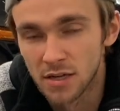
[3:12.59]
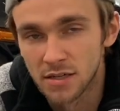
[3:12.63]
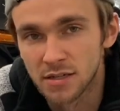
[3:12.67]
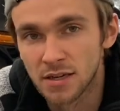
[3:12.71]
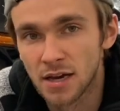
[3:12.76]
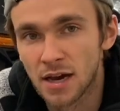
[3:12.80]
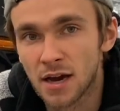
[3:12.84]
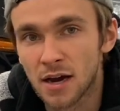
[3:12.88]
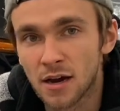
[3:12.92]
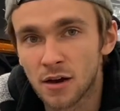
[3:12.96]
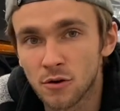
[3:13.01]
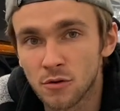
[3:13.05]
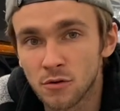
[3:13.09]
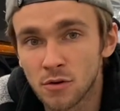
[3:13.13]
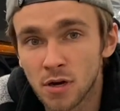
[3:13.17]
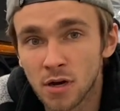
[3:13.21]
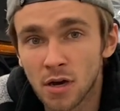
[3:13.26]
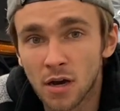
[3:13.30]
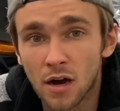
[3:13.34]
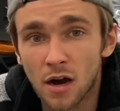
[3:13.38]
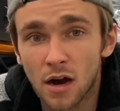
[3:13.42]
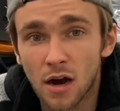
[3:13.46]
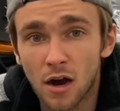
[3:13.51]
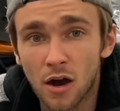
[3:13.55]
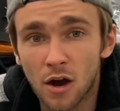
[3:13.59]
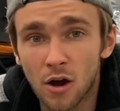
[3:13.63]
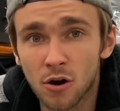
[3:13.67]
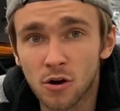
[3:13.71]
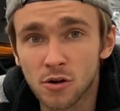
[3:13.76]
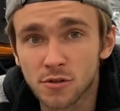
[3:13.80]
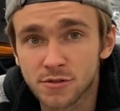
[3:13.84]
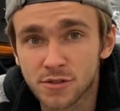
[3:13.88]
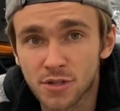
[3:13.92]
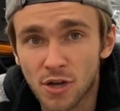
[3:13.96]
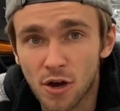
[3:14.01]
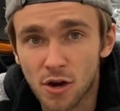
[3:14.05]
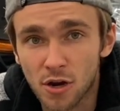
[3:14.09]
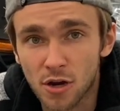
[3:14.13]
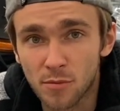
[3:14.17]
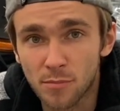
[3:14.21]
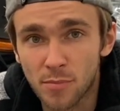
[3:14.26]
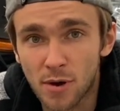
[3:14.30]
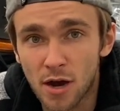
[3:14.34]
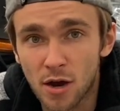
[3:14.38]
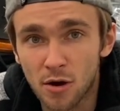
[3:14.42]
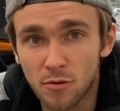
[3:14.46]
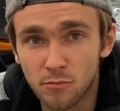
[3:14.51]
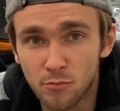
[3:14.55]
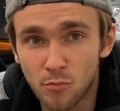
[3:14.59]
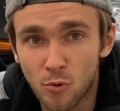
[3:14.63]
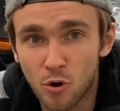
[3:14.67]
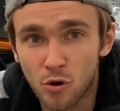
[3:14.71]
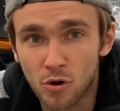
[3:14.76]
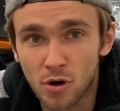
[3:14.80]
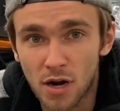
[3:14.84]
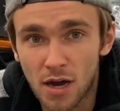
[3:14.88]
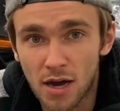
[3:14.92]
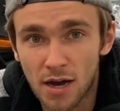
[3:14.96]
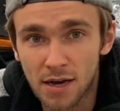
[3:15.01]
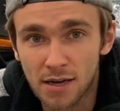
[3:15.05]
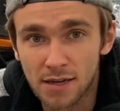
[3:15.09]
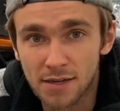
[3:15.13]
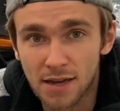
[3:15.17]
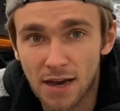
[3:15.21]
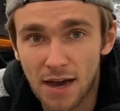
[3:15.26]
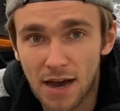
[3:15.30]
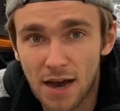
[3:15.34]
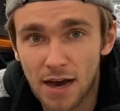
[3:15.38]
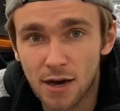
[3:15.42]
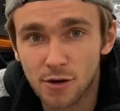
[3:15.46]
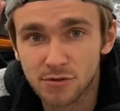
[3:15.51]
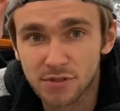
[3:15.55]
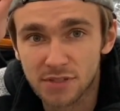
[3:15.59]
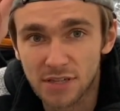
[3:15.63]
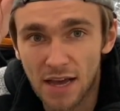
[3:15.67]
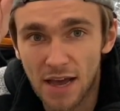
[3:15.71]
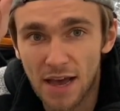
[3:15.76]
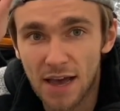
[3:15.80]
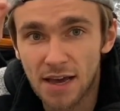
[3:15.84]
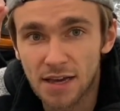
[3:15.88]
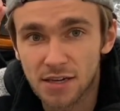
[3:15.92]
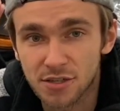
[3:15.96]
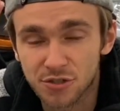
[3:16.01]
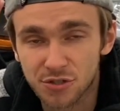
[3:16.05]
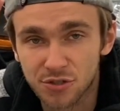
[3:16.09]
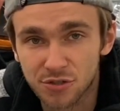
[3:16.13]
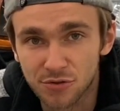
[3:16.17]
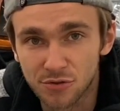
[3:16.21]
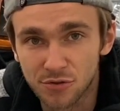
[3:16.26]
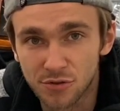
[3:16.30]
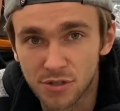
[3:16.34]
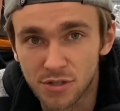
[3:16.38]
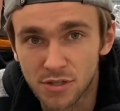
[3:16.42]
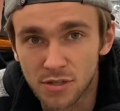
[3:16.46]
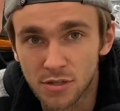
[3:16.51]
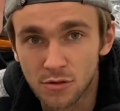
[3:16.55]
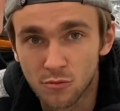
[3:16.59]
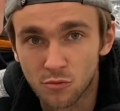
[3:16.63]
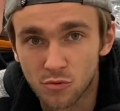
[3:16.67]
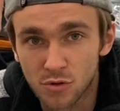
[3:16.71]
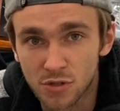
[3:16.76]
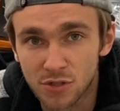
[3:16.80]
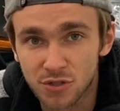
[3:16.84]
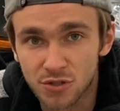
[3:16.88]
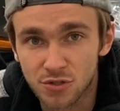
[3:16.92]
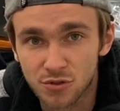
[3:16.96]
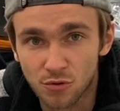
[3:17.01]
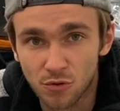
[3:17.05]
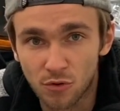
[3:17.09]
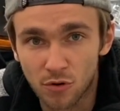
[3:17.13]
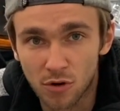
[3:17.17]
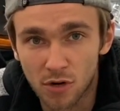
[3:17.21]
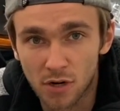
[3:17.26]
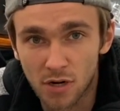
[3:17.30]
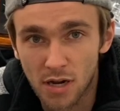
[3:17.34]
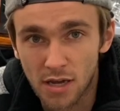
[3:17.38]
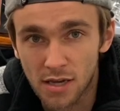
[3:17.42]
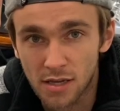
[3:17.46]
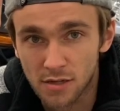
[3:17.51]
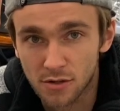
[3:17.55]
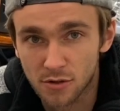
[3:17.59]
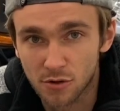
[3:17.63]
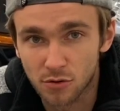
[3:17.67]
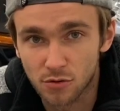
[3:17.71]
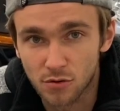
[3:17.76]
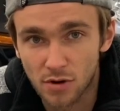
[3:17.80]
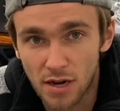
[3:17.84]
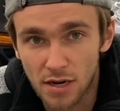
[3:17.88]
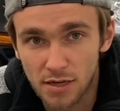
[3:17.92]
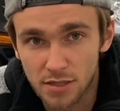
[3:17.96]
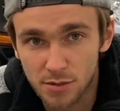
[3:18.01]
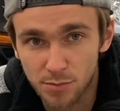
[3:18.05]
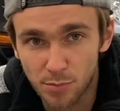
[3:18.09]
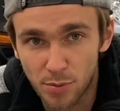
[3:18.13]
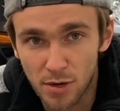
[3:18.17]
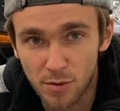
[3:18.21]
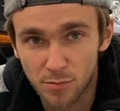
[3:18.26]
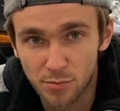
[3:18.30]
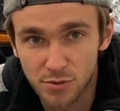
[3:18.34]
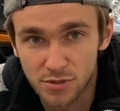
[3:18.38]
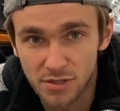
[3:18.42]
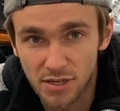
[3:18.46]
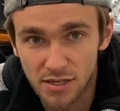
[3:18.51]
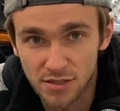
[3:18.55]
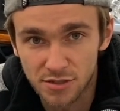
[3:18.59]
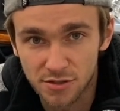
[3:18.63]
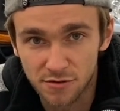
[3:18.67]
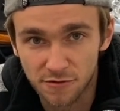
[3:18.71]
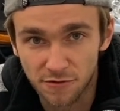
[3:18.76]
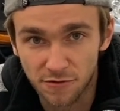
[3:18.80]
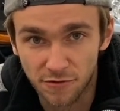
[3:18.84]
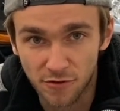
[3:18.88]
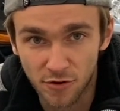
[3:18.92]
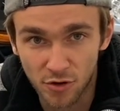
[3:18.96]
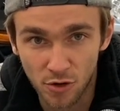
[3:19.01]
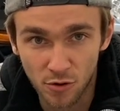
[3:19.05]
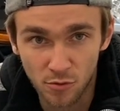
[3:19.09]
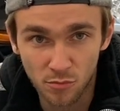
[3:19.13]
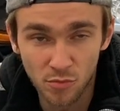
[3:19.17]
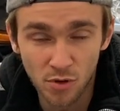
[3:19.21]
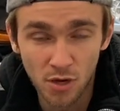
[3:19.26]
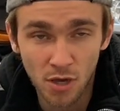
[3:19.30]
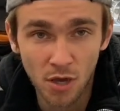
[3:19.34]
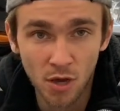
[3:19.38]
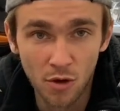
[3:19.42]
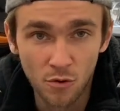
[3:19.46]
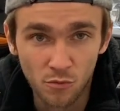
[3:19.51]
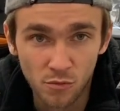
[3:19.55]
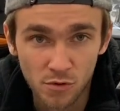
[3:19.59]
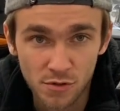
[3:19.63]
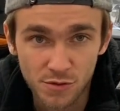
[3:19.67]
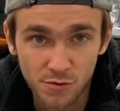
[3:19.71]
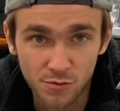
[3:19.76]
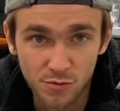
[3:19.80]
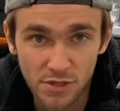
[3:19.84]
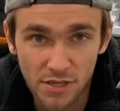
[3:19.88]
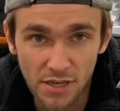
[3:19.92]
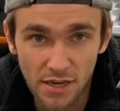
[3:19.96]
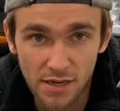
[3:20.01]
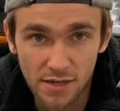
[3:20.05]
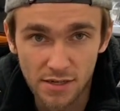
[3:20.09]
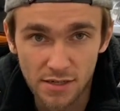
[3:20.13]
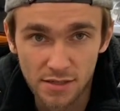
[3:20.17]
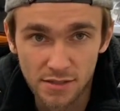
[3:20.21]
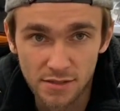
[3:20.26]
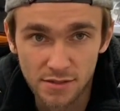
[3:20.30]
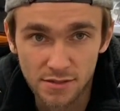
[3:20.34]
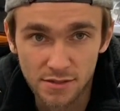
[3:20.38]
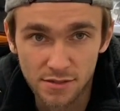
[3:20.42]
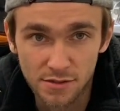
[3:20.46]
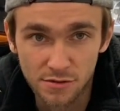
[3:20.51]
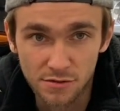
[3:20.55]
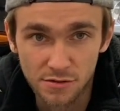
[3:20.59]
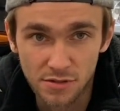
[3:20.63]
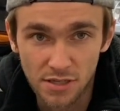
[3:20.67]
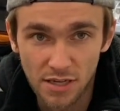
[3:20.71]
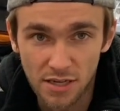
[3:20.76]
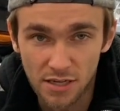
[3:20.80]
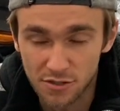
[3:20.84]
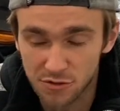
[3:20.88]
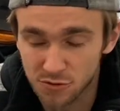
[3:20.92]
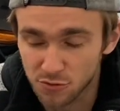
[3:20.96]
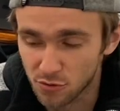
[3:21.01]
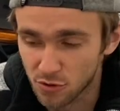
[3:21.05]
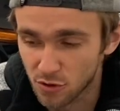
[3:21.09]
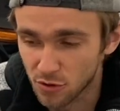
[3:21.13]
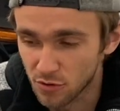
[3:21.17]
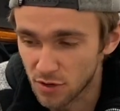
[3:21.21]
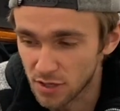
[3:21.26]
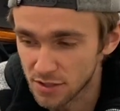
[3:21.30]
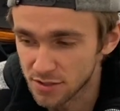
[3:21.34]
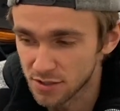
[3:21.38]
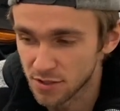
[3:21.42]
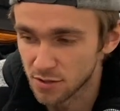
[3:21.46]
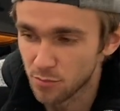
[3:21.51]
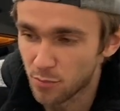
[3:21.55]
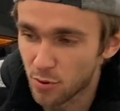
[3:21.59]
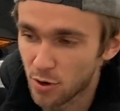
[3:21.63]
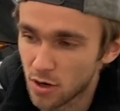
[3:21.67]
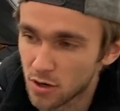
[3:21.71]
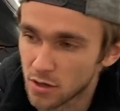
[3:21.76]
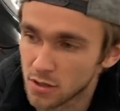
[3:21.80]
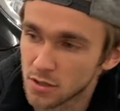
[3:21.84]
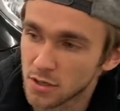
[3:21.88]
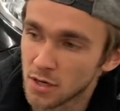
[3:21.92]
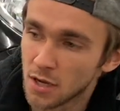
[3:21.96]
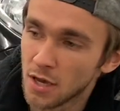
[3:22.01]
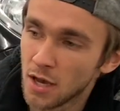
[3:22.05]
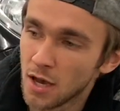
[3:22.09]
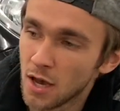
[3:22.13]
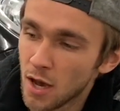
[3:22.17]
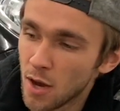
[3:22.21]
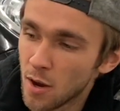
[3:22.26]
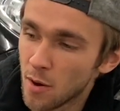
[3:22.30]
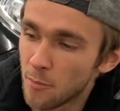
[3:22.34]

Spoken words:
Now, I'll talk about more on how to actually restore and correct paint protection film once we get into the actual correcting part.